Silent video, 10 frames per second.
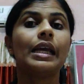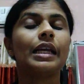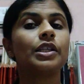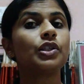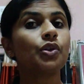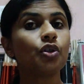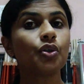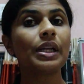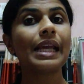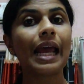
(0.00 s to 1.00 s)
It is
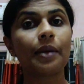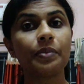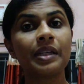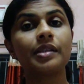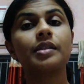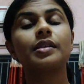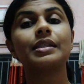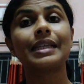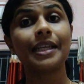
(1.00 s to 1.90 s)
usually administered